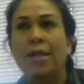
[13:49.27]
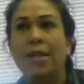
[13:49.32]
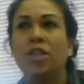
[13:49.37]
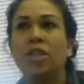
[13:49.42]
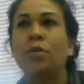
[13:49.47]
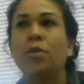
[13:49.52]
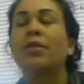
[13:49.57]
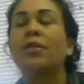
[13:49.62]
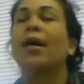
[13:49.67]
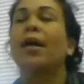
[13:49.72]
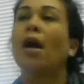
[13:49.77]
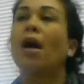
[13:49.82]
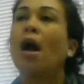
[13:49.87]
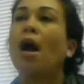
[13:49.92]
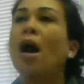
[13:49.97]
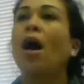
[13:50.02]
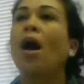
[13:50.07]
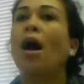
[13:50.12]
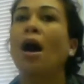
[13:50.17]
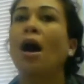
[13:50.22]
And she was like,
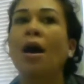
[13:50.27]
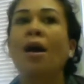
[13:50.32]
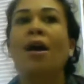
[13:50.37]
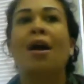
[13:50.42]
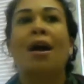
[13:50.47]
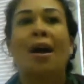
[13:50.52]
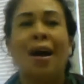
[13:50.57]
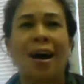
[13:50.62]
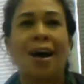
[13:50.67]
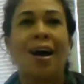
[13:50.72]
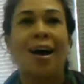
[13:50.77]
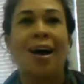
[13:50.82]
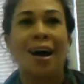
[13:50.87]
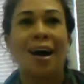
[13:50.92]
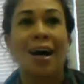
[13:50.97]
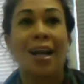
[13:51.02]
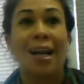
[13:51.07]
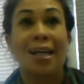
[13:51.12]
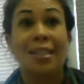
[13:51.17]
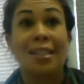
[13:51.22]
oh.
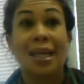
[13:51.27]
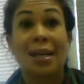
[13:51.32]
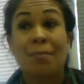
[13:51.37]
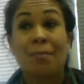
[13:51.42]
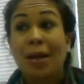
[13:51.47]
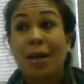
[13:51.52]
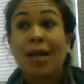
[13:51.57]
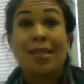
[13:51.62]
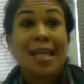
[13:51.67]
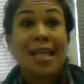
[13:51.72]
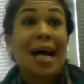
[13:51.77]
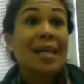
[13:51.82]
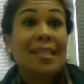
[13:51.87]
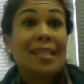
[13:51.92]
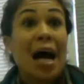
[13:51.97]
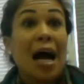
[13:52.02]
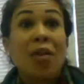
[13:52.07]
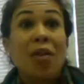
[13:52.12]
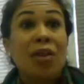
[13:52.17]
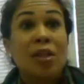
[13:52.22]
And I said, because that's
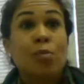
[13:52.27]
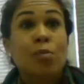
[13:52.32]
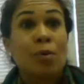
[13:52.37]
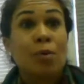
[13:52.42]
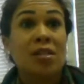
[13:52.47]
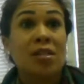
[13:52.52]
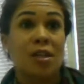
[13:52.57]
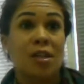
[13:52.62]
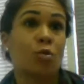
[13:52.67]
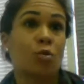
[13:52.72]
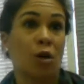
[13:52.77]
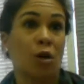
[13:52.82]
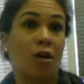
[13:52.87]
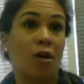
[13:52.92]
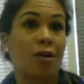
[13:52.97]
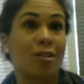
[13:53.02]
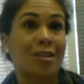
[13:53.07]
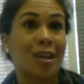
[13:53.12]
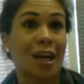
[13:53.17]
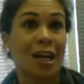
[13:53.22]
how this business works.